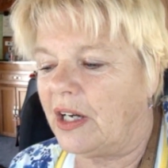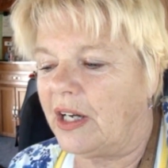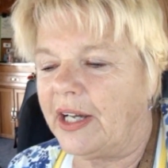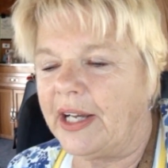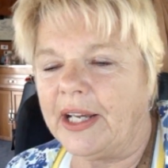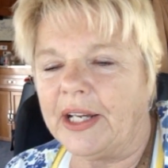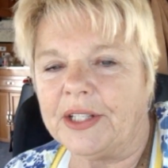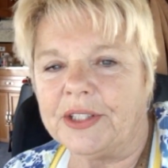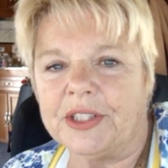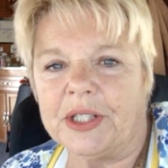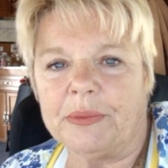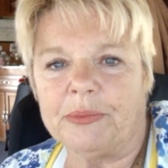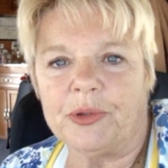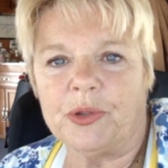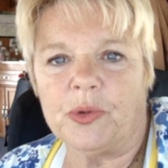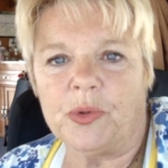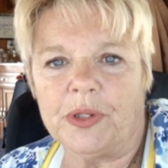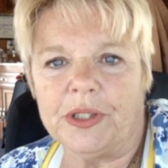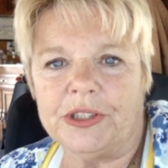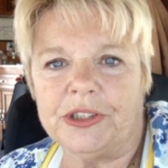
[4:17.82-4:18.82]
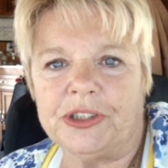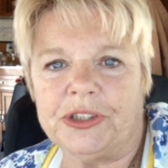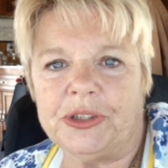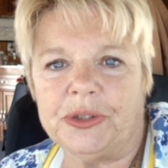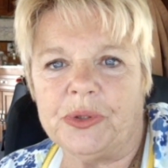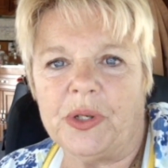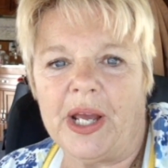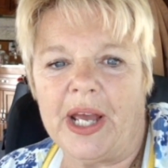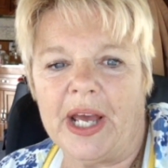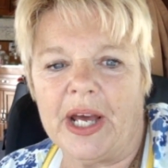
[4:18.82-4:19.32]
and I'm going
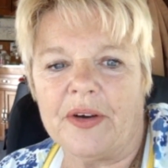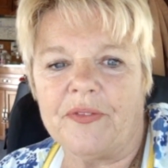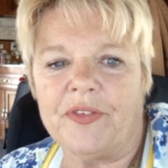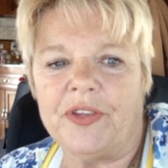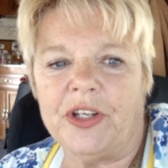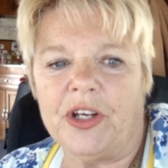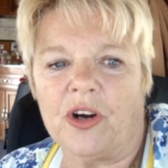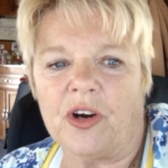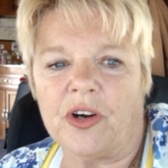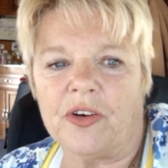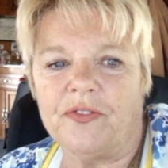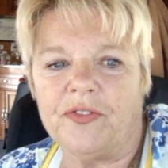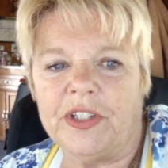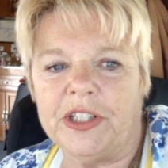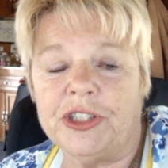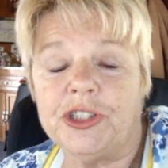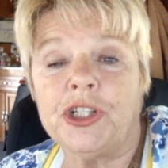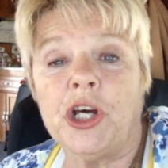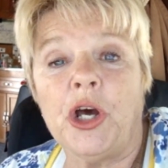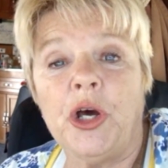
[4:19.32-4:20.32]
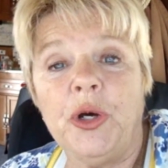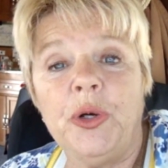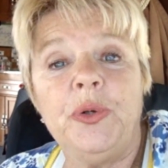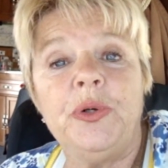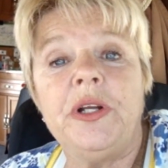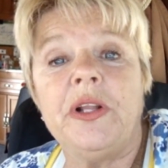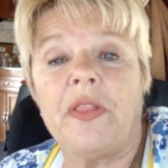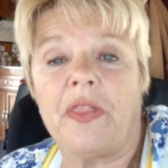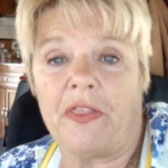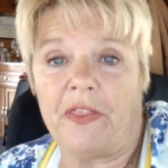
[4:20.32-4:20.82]
to have the RV
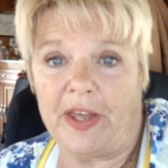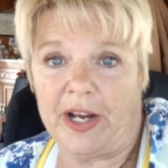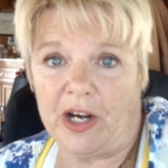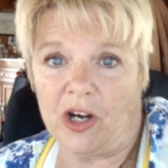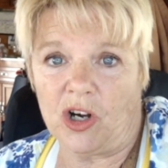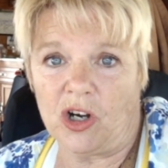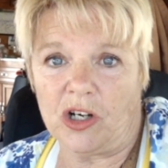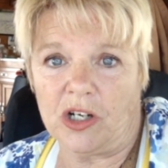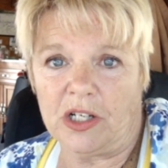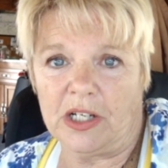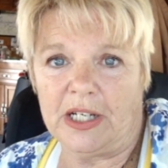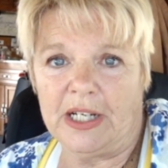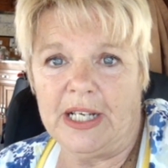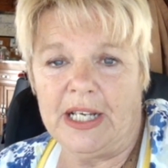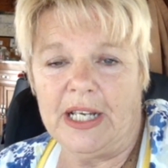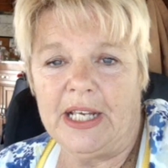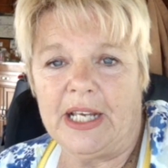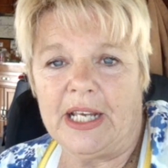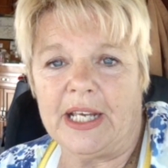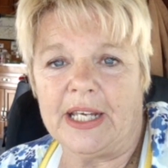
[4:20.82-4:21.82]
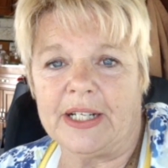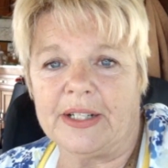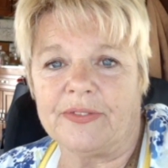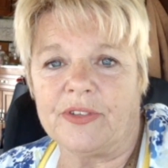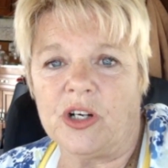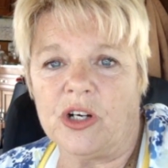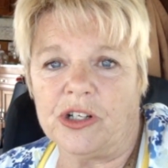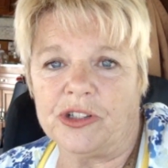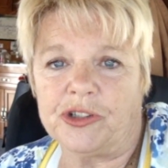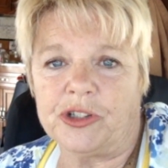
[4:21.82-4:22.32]
towed there. And
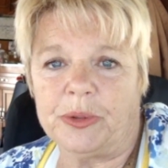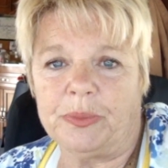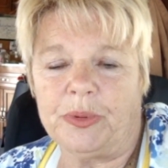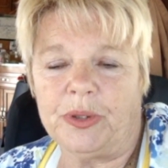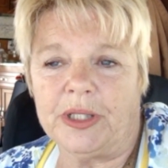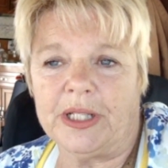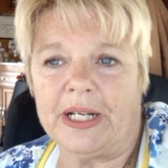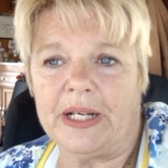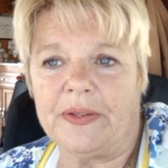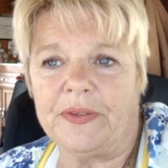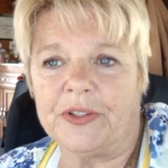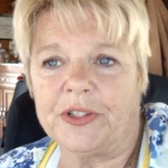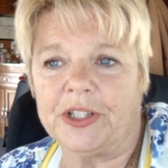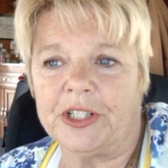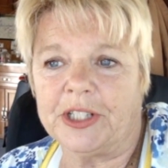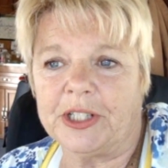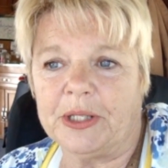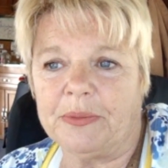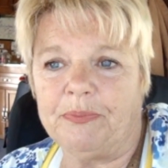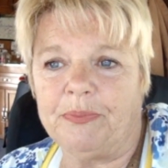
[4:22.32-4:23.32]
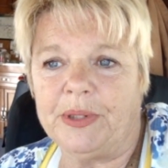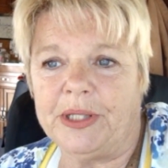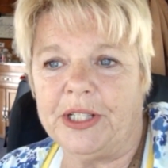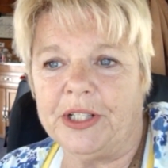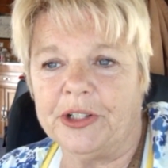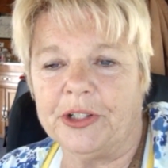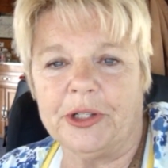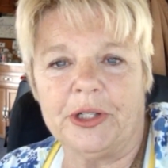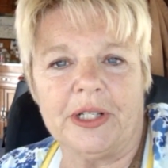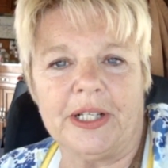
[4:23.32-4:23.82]
I've called AAA. They're going to be
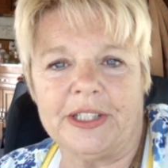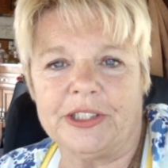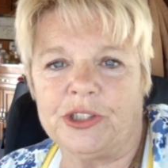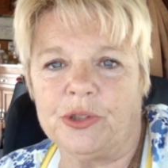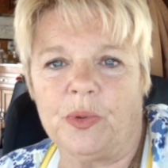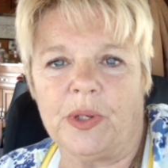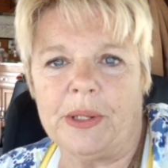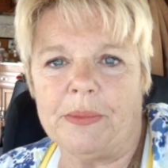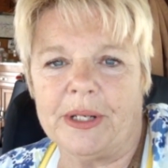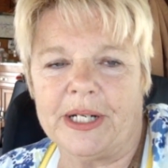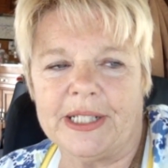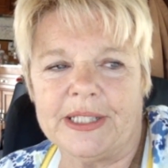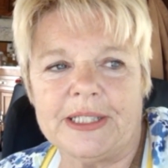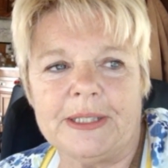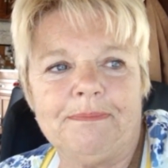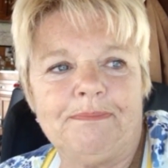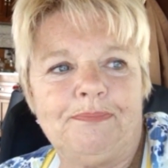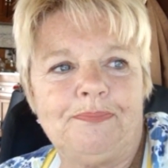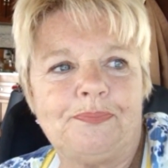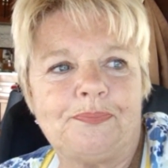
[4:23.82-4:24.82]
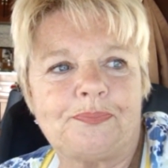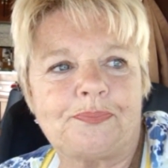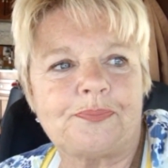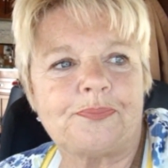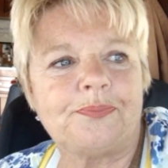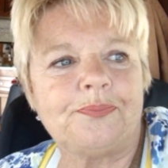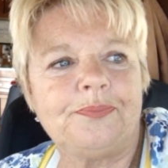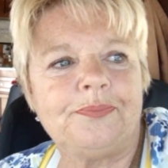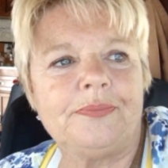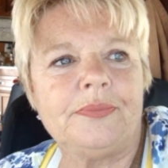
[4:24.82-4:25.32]
here in like 20 minutes.
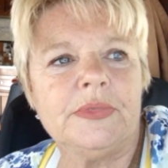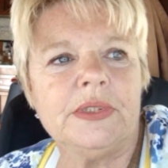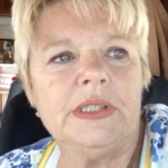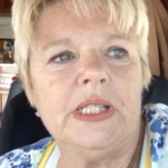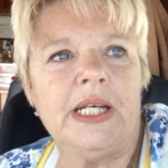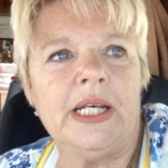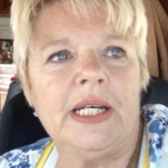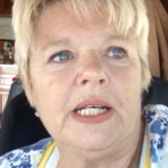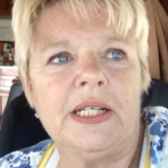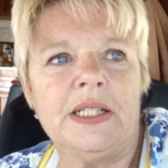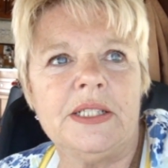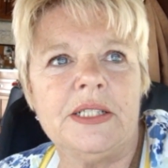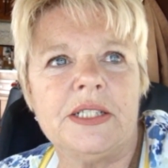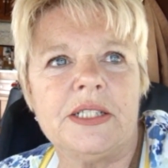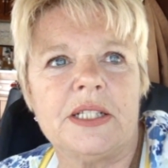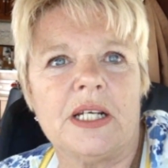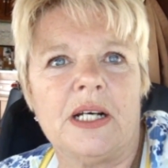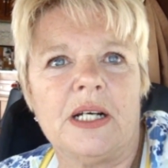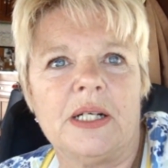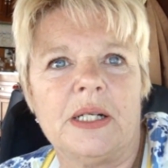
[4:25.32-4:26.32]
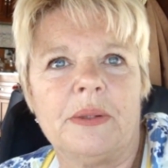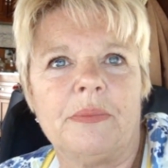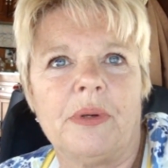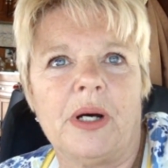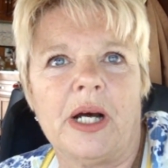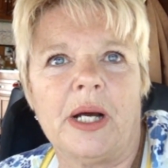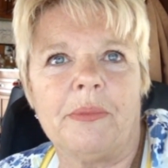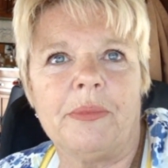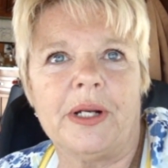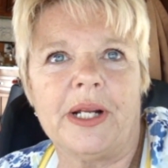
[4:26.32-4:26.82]
And
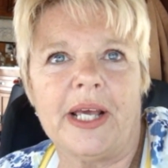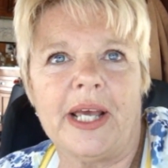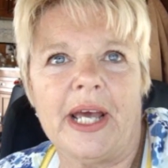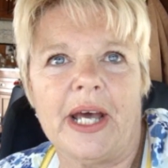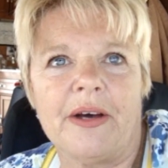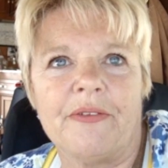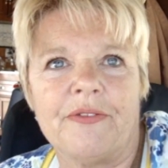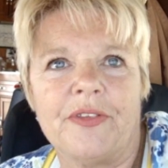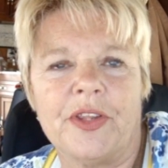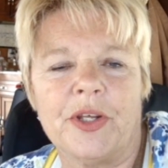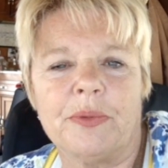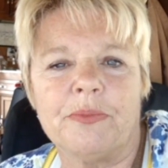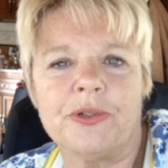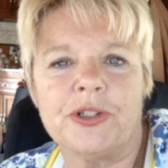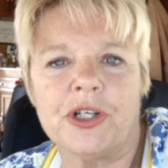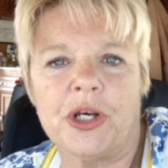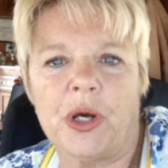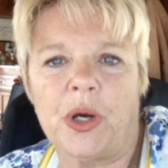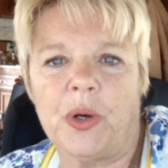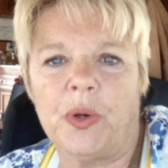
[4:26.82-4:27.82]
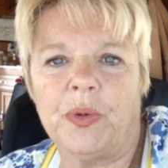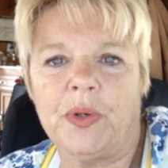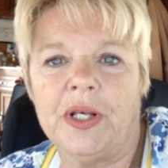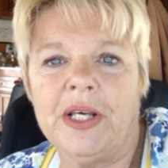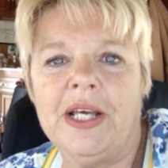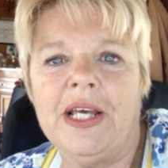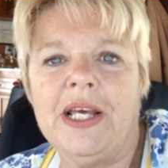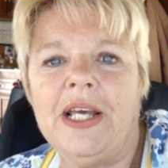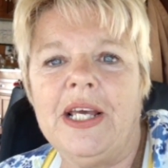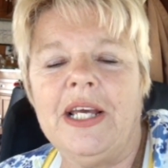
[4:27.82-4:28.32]
I'm going to have them towed.
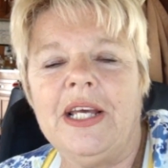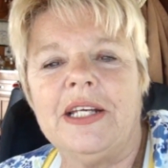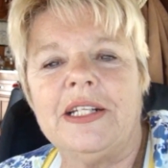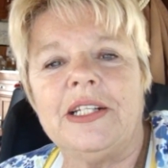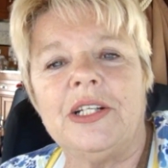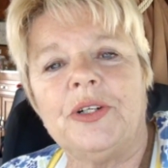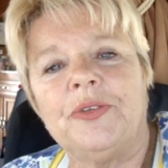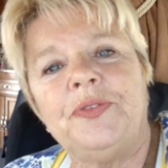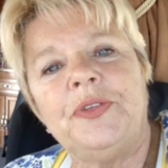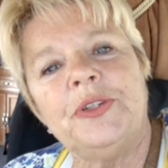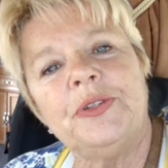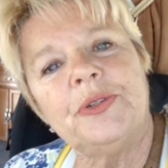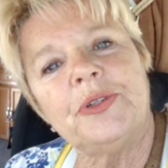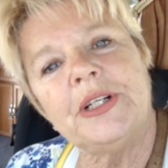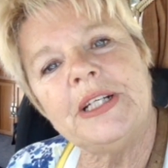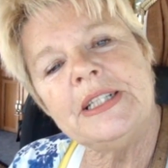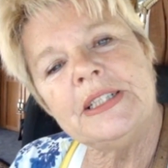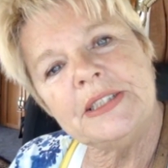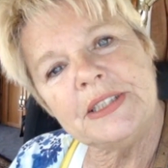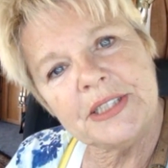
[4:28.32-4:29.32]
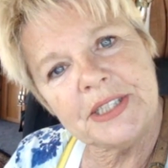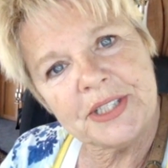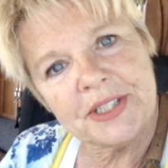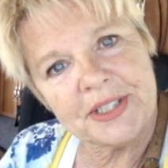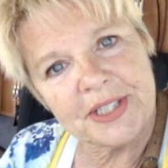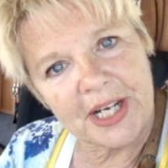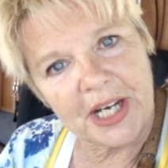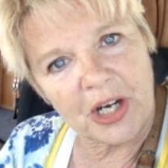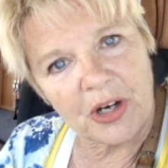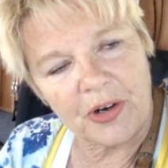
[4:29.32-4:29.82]
Now, if you're in
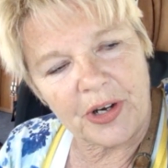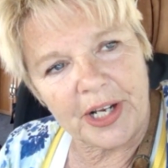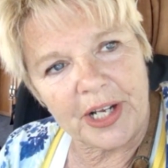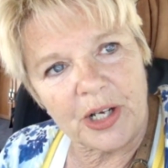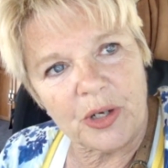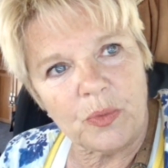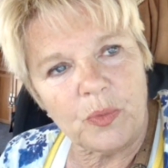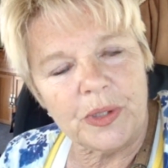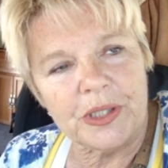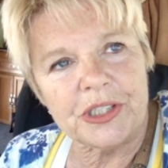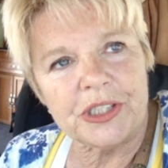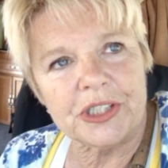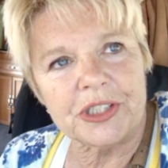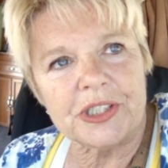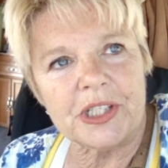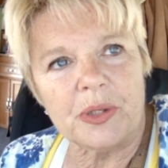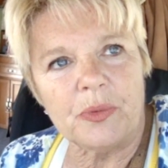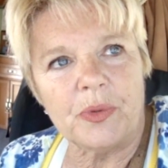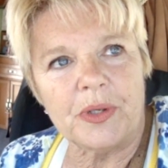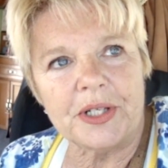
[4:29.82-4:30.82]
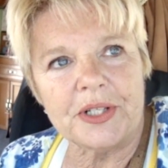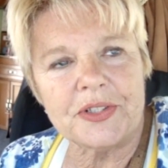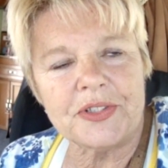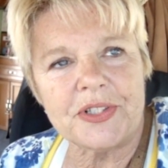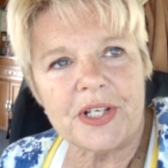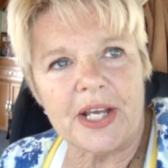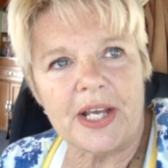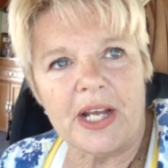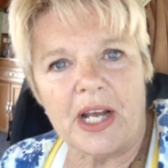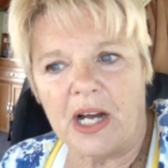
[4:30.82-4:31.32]
this area, which is, I want to
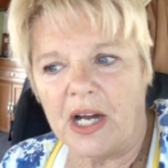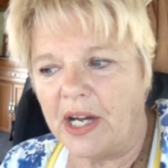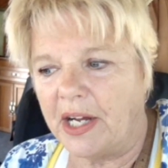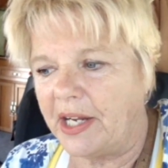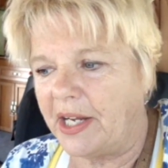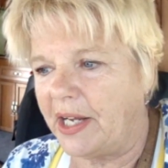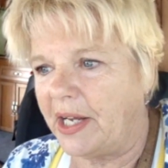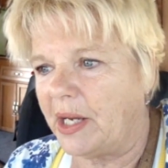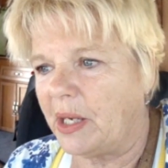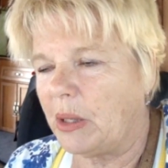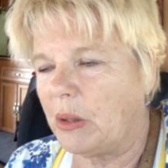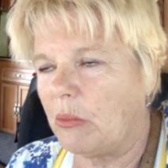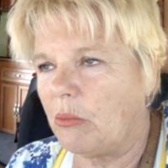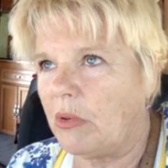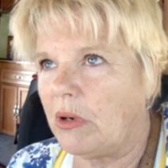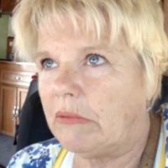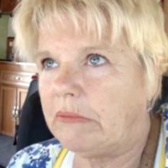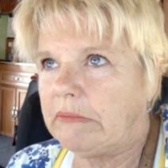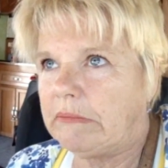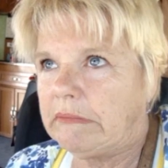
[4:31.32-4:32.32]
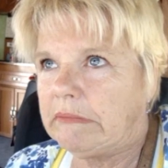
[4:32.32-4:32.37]
say I am